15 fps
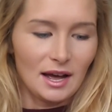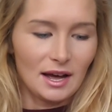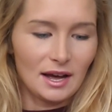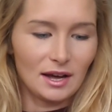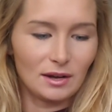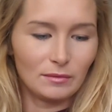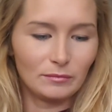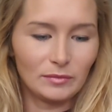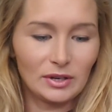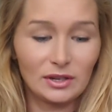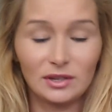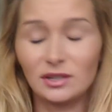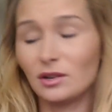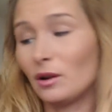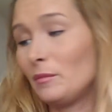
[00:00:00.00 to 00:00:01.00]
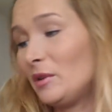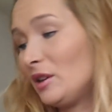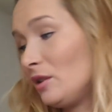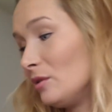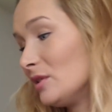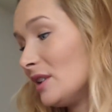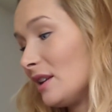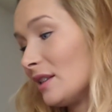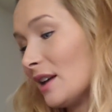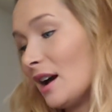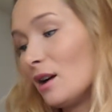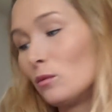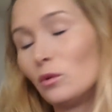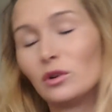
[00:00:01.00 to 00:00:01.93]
So I've been using that.